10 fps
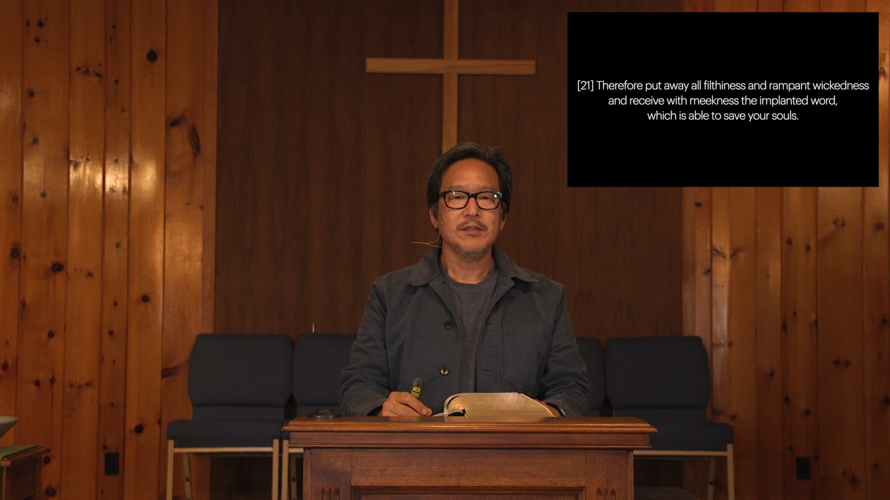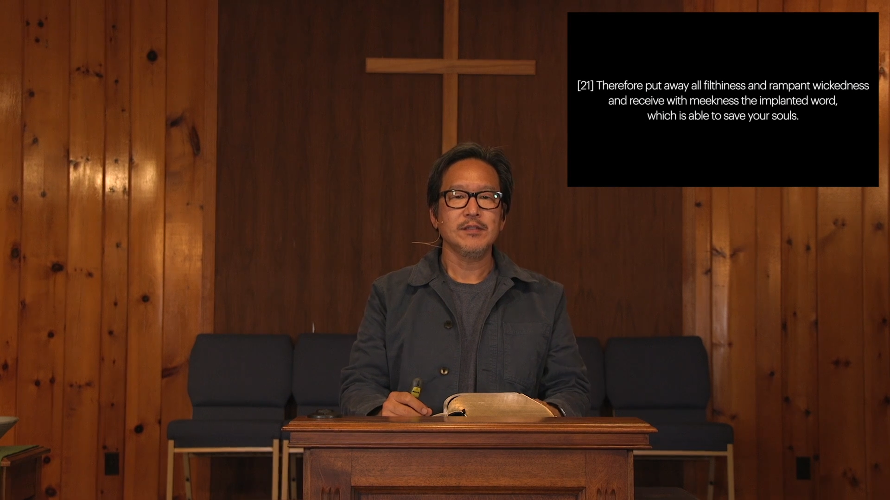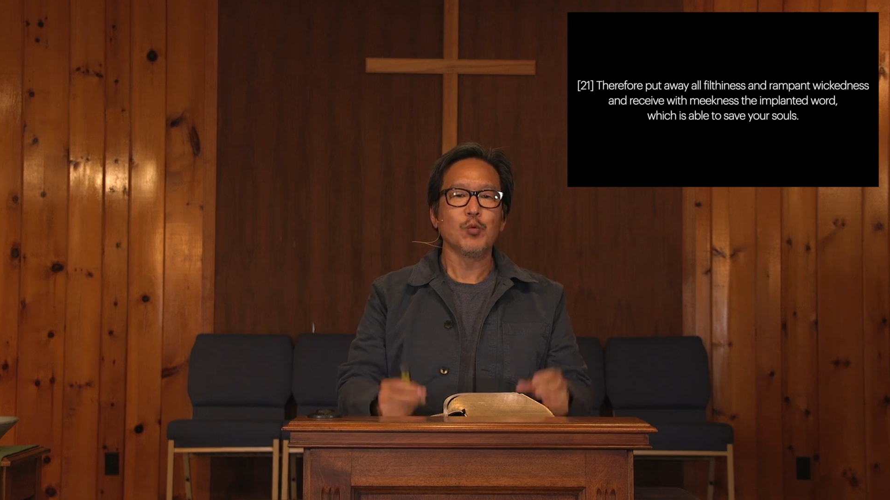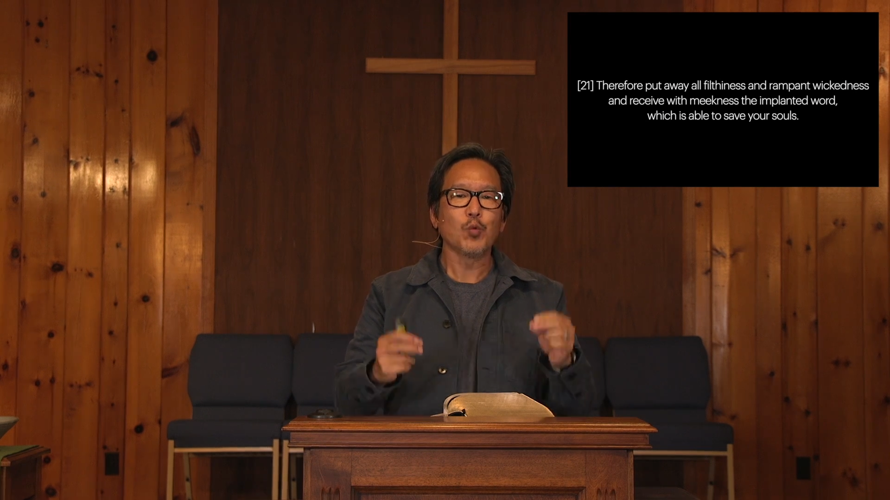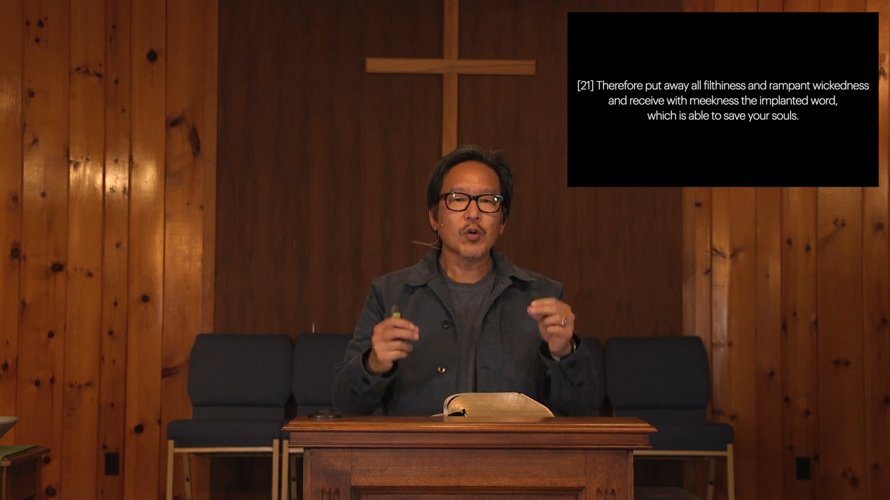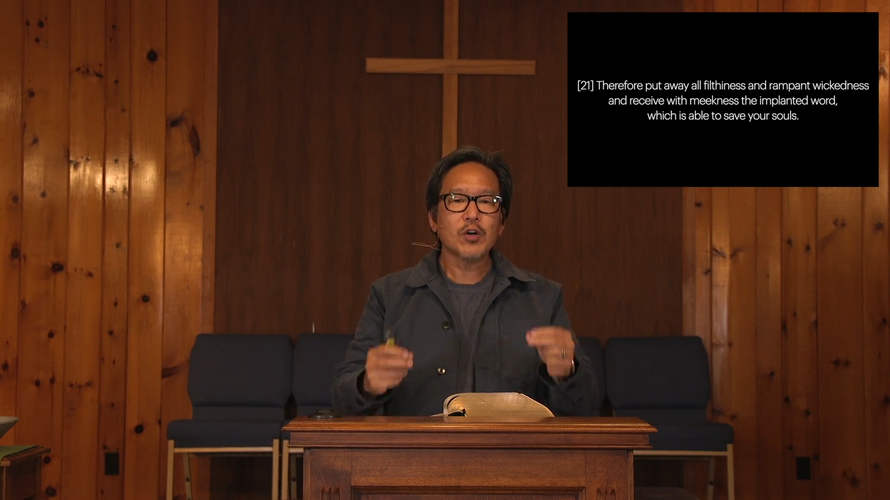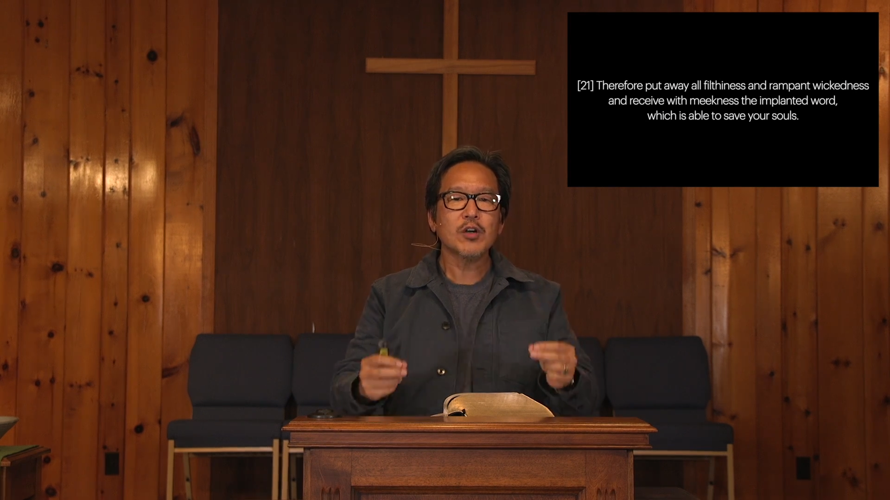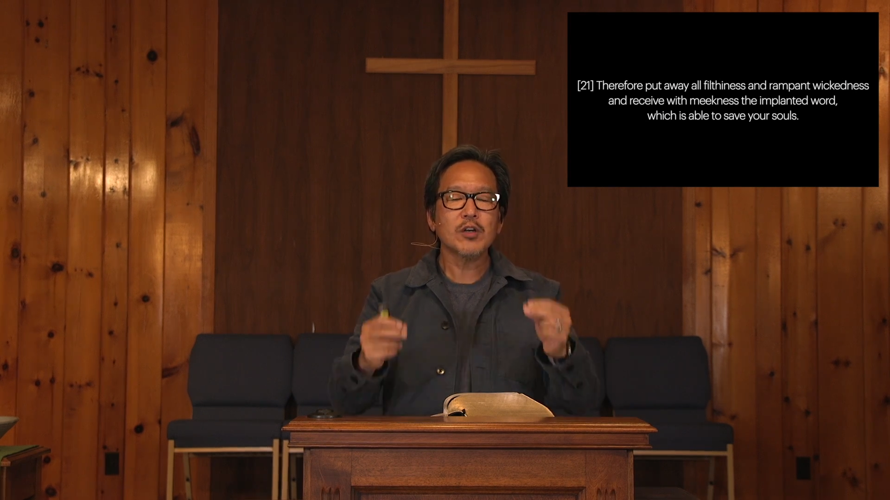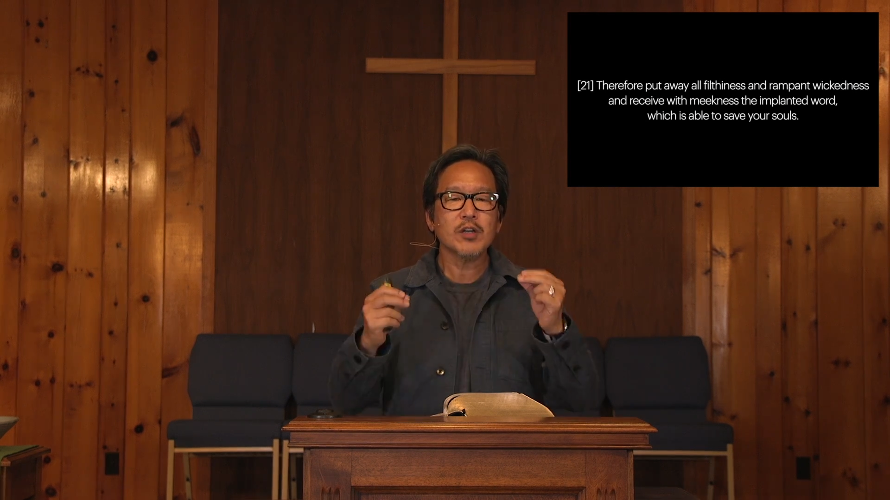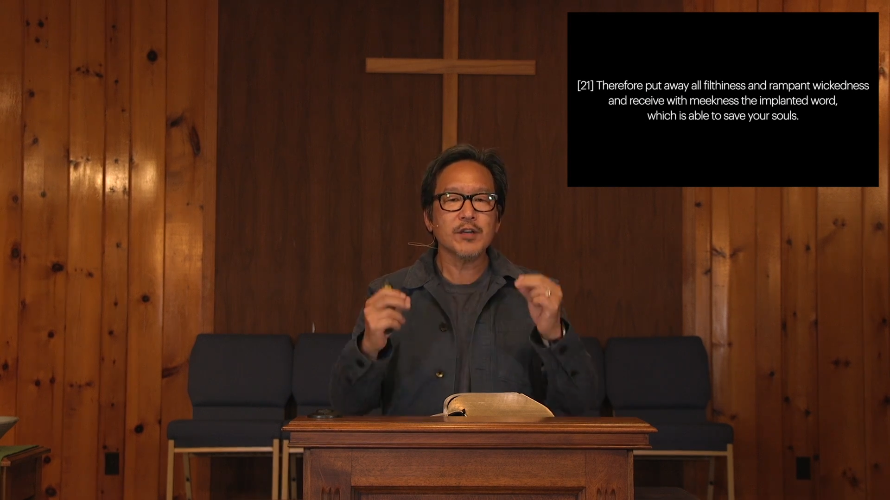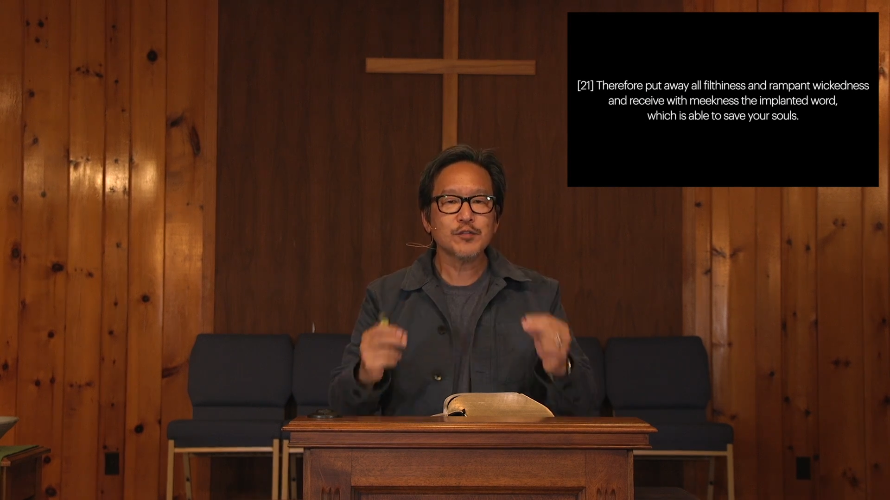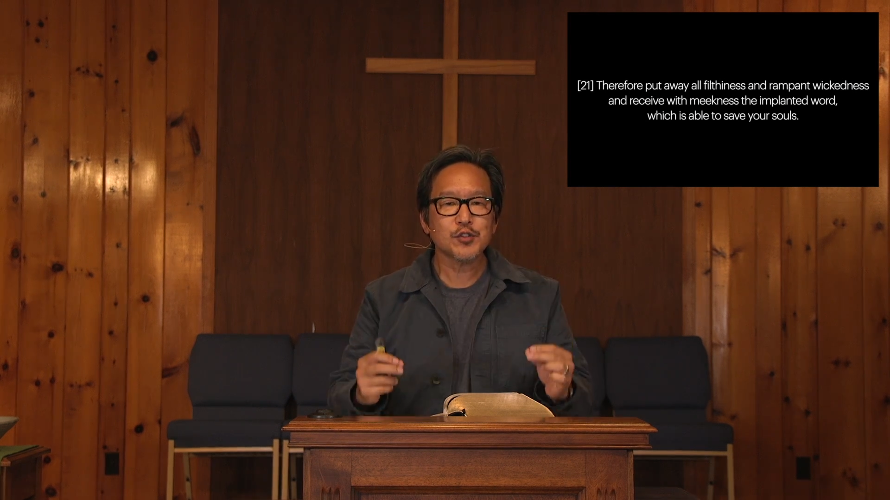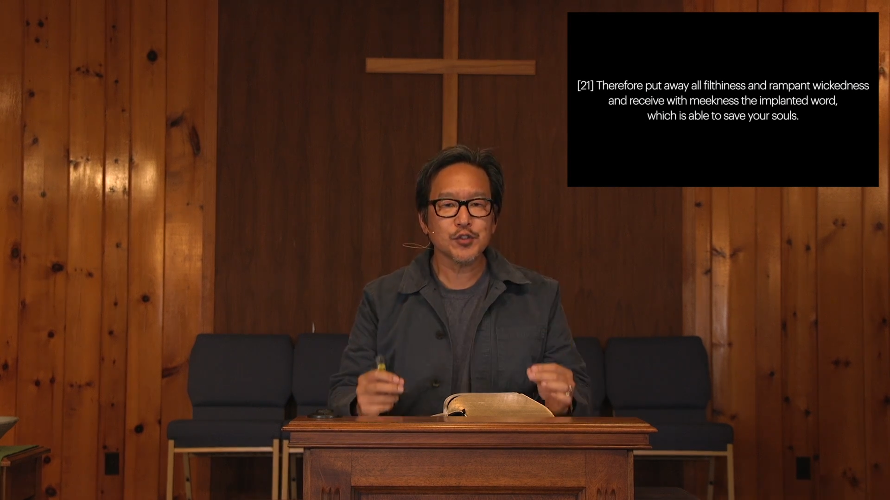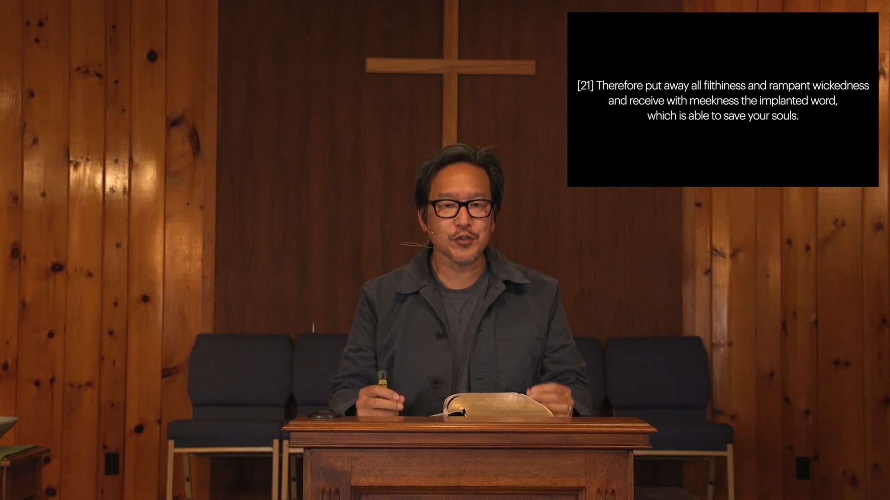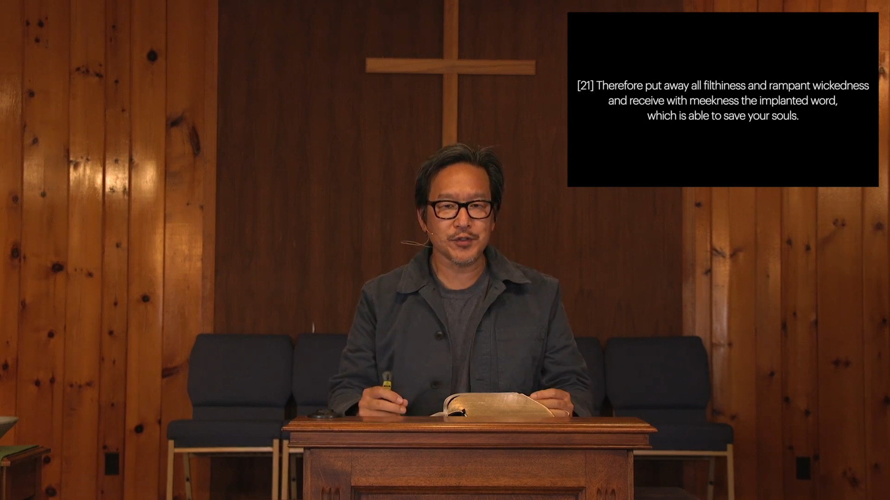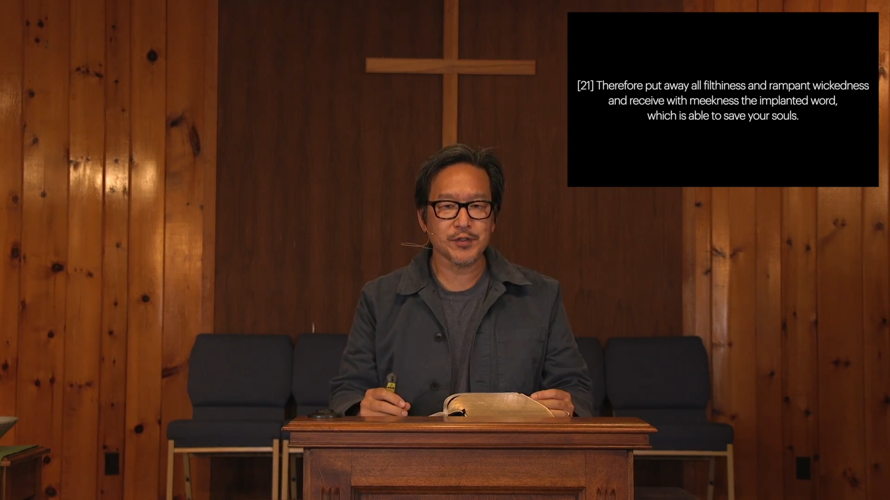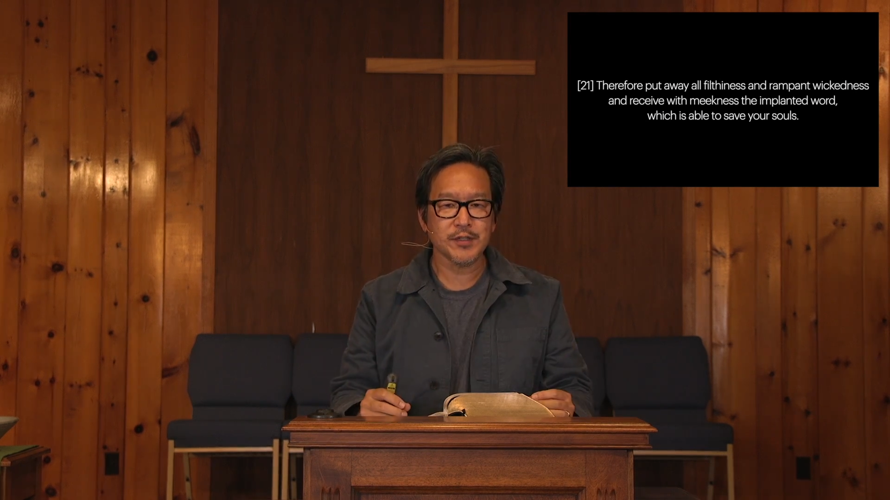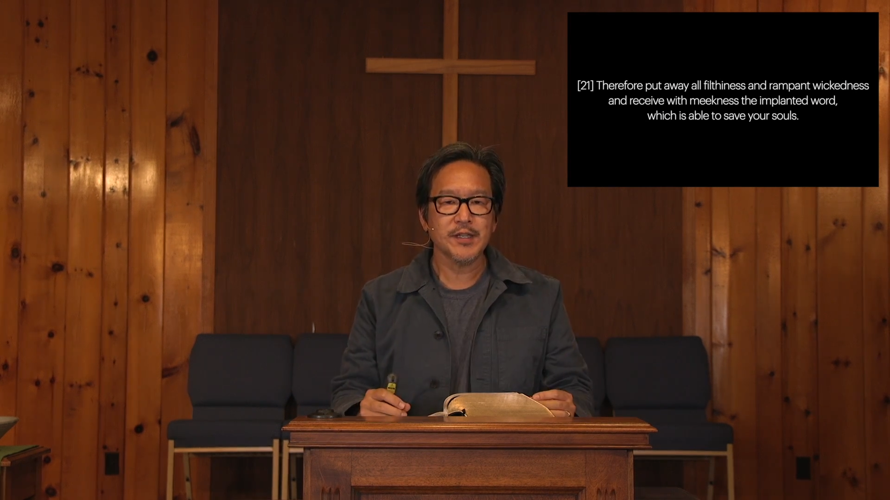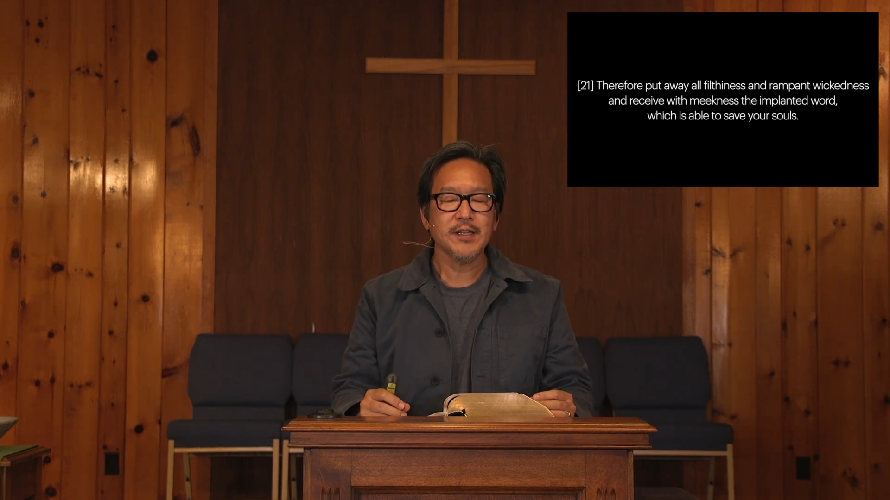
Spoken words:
The word of truth